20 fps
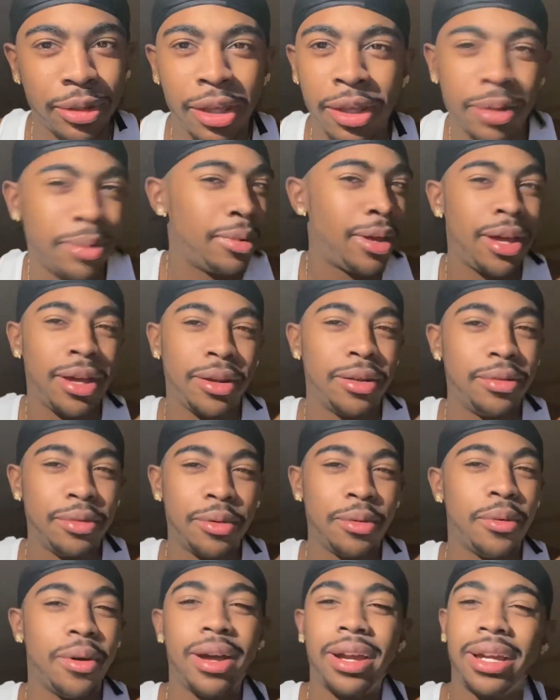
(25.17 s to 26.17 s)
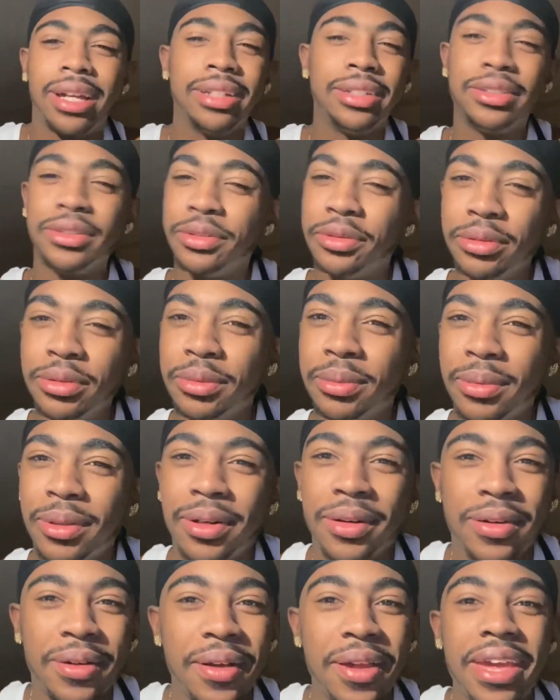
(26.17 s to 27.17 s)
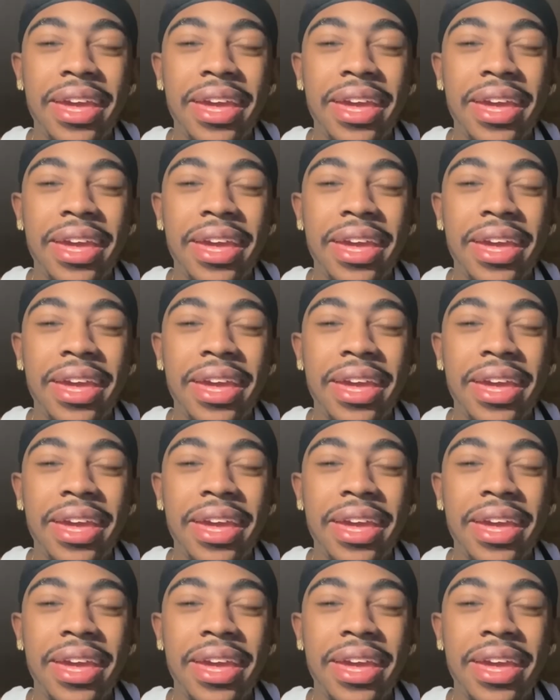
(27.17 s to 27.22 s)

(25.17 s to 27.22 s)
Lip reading: up. I don't know why, I got school tomorrow.